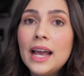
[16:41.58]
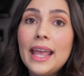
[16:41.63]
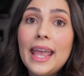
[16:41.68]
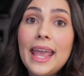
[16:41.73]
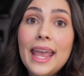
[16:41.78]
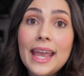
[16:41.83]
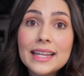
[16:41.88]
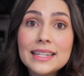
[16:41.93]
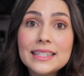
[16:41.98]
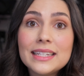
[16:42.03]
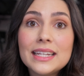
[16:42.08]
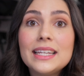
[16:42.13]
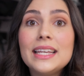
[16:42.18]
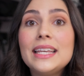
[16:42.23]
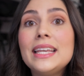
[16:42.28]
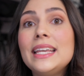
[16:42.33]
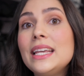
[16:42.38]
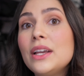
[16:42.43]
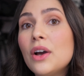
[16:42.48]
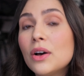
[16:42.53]
and
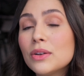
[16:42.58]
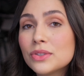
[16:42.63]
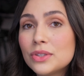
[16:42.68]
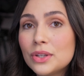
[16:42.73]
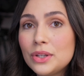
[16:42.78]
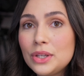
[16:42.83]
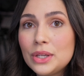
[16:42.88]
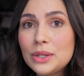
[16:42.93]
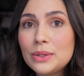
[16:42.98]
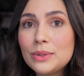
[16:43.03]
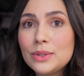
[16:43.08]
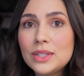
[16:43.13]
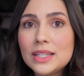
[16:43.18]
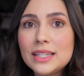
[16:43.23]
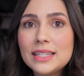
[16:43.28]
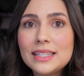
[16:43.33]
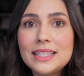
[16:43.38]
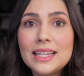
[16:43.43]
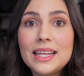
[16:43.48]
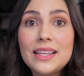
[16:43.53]
he also
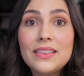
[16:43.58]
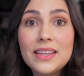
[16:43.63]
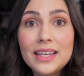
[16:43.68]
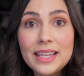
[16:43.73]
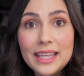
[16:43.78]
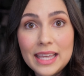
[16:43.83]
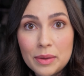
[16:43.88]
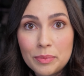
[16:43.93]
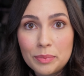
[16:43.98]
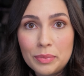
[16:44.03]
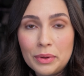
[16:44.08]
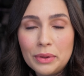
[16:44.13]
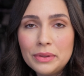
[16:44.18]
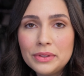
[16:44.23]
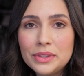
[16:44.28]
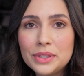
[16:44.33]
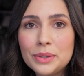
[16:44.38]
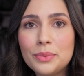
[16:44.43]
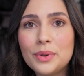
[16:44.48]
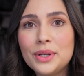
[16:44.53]
uses the
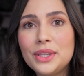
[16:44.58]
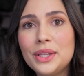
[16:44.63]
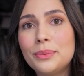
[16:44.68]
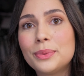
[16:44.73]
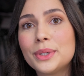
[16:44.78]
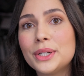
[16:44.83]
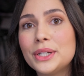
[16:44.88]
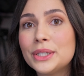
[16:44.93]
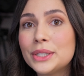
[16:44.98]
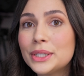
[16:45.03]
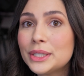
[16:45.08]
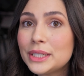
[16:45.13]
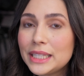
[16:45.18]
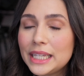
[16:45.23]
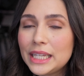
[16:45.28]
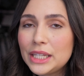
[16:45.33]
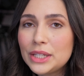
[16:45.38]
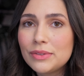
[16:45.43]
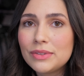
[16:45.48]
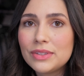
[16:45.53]
gimbal. The one that we're
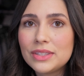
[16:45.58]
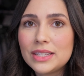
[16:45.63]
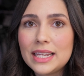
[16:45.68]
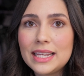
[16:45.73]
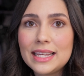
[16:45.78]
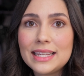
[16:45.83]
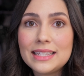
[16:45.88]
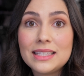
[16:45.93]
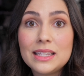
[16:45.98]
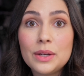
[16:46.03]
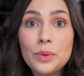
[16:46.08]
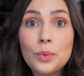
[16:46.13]
currently using is the